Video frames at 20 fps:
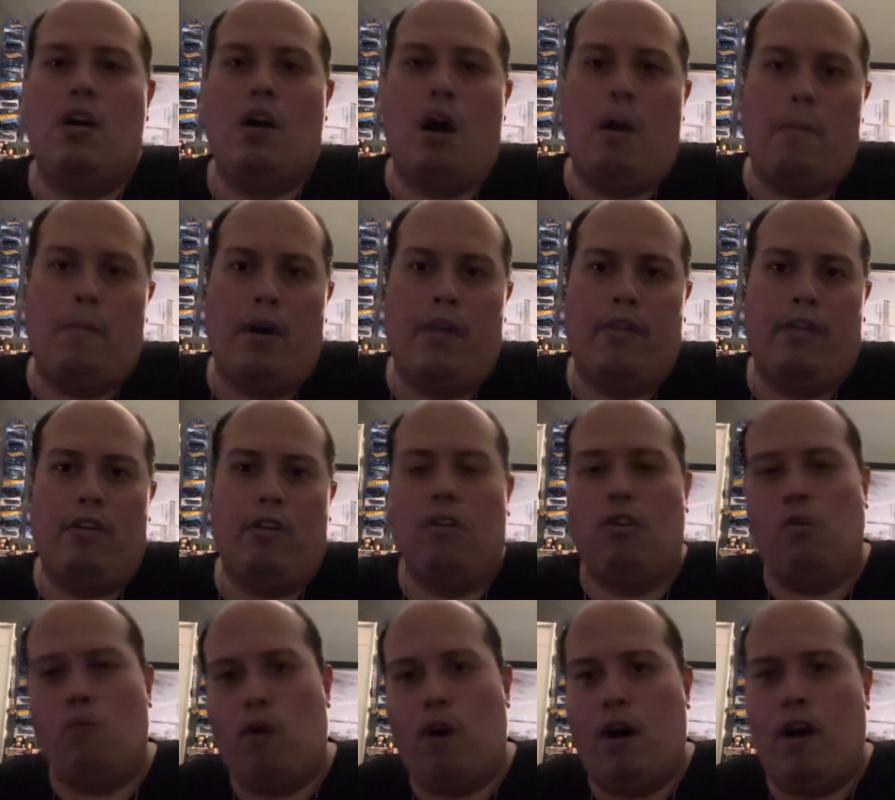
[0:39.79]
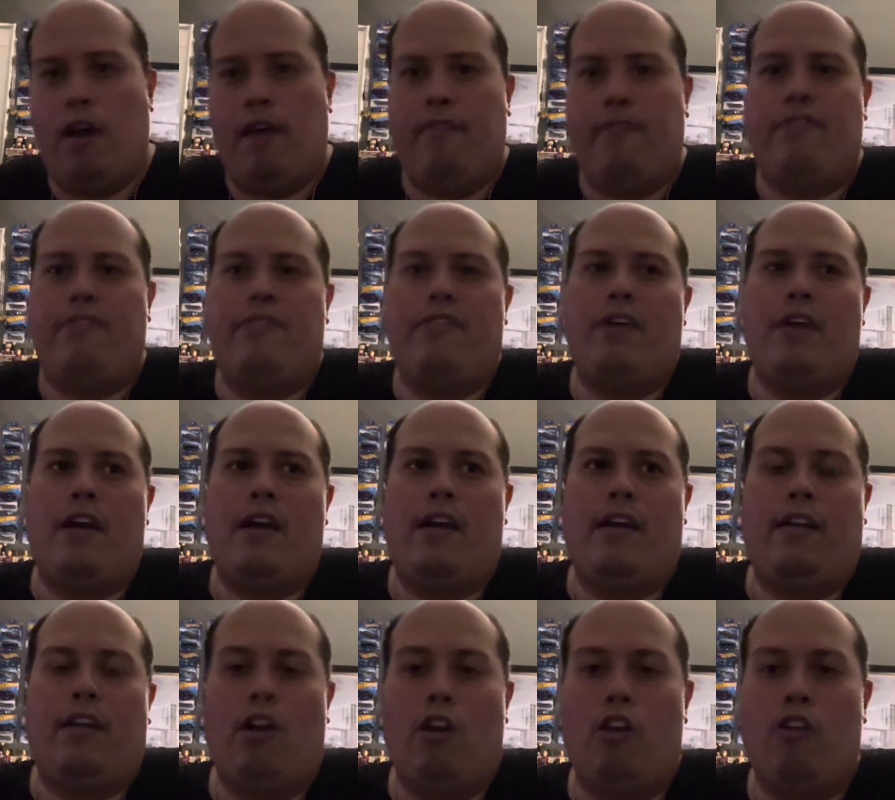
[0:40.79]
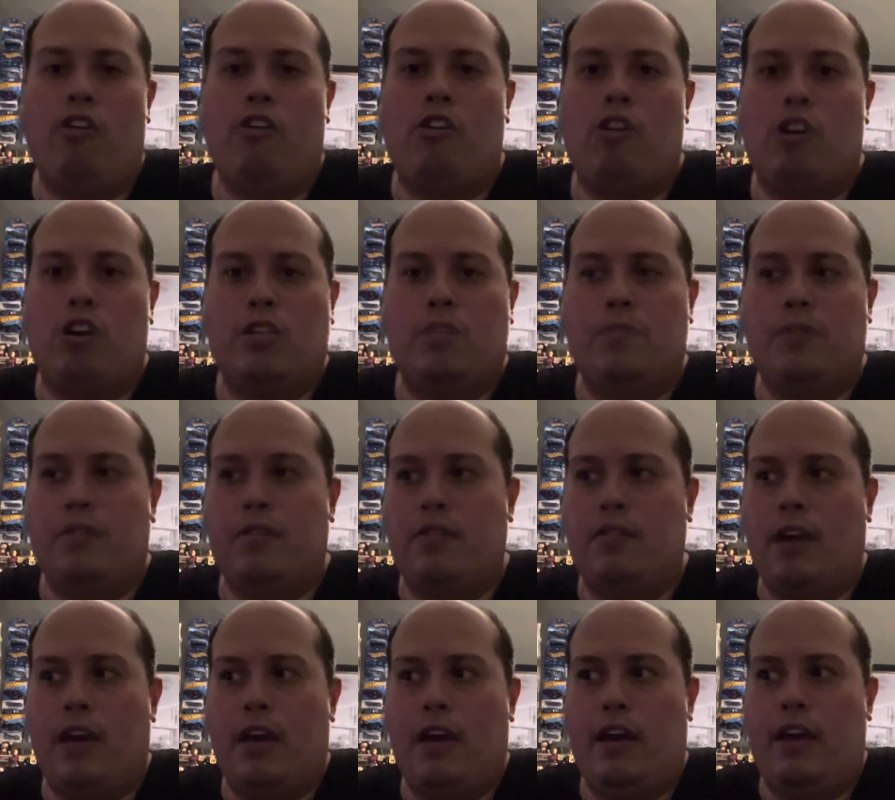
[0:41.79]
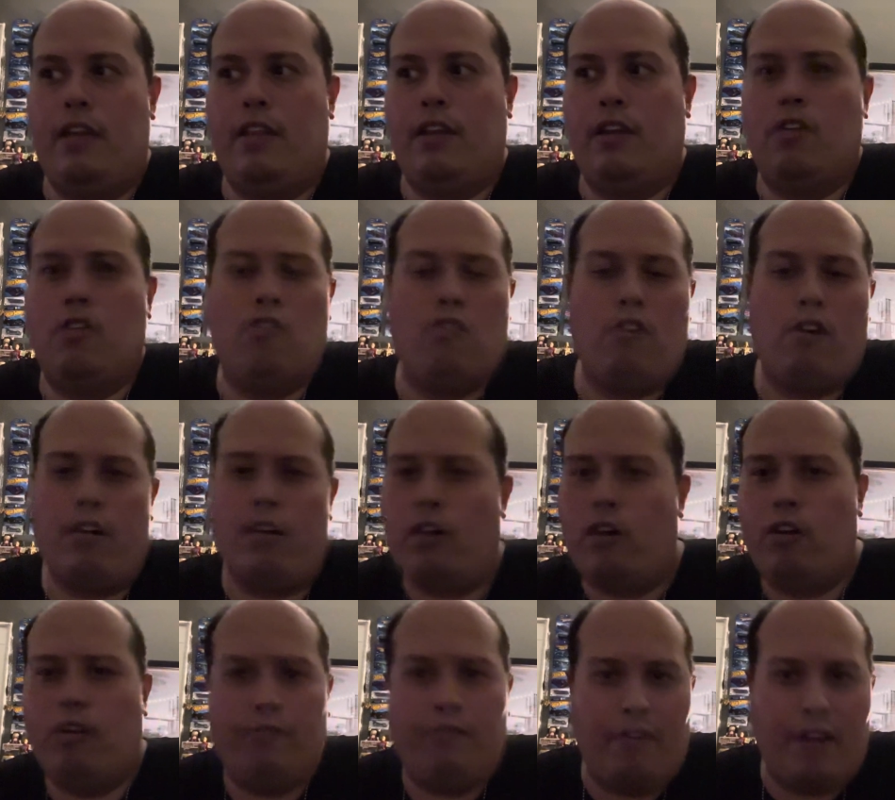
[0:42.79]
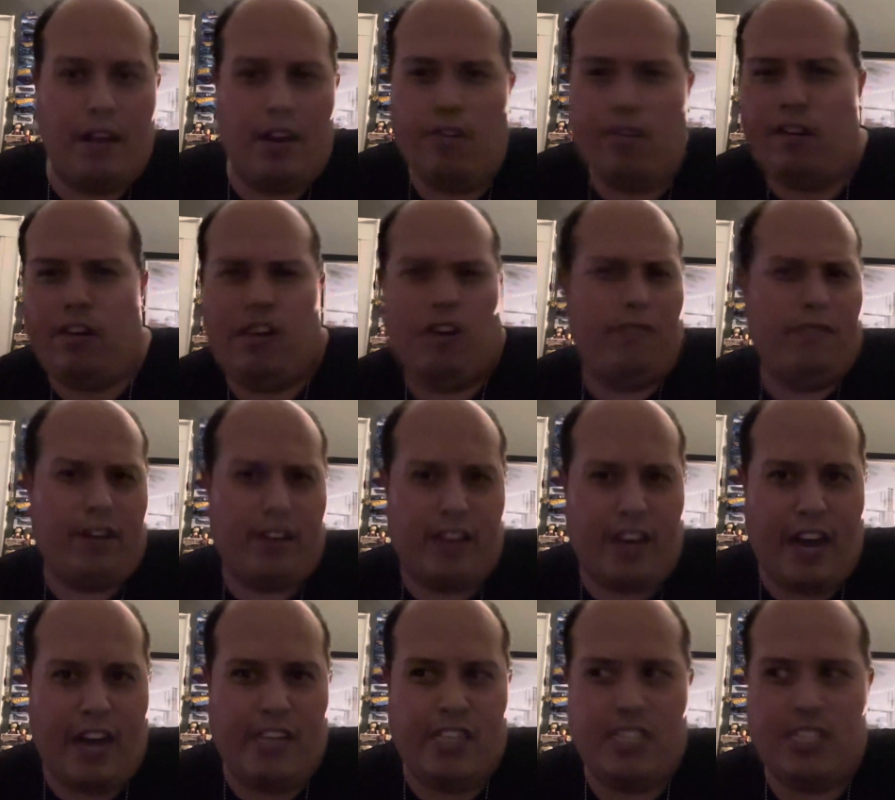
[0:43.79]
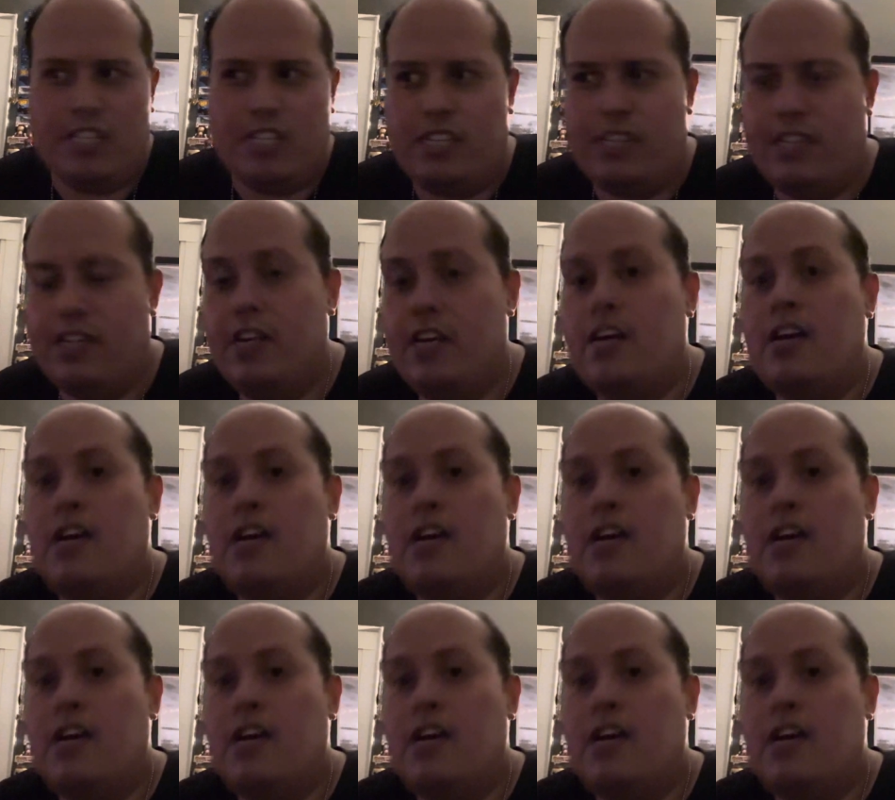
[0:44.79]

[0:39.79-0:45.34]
a mother, a wife, and her and her husband, they, they go on a little bit, you know, a little vacation.